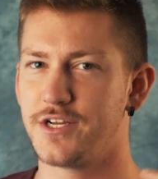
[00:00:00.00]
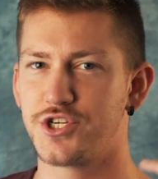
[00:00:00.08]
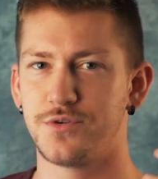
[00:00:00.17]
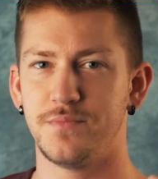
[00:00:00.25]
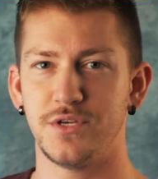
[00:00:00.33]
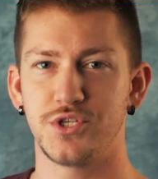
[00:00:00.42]
It
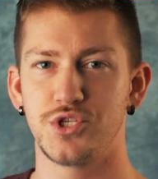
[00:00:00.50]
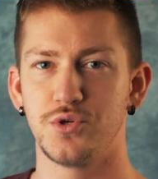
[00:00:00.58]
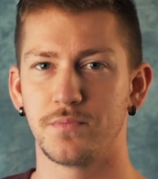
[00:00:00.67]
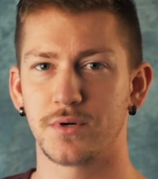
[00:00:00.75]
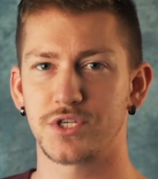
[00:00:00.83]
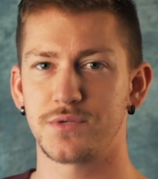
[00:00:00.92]
should be
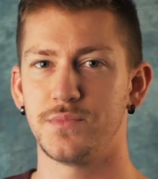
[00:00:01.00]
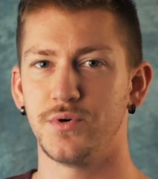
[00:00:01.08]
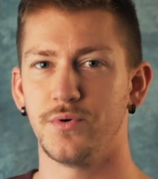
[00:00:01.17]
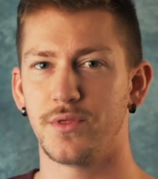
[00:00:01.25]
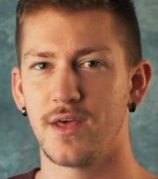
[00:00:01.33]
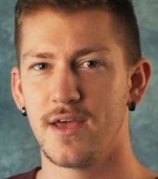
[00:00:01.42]
super
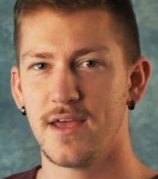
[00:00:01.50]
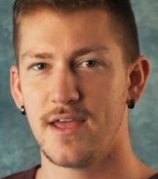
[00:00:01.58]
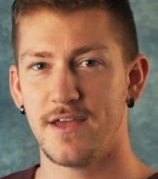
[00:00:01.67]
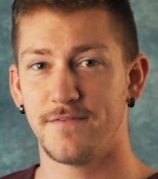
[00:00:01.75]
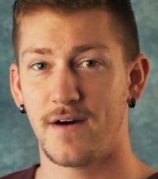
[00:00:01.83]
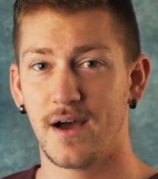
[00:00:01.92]
smooth.
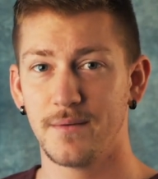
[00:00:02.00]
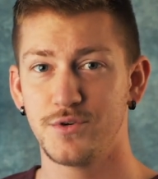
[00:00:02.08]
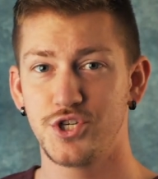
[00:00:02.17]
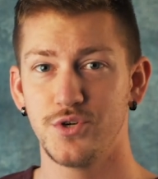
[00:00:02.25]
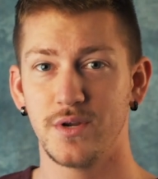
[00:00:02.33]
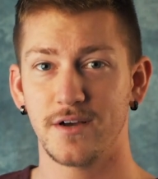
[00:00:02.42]
If I'm
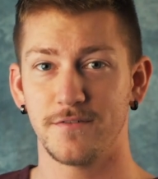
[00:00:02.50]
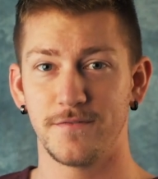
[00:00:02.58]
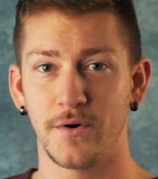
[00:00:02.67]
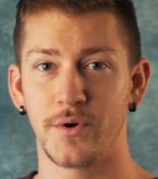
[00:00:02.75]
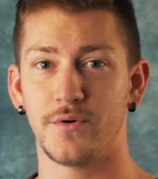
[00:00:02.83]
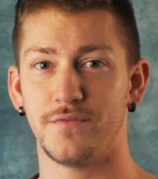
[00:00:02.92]
shooting a
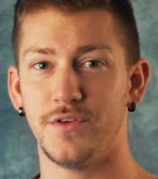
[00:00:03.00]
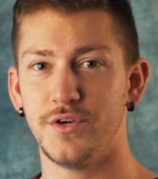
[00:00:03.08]
photo of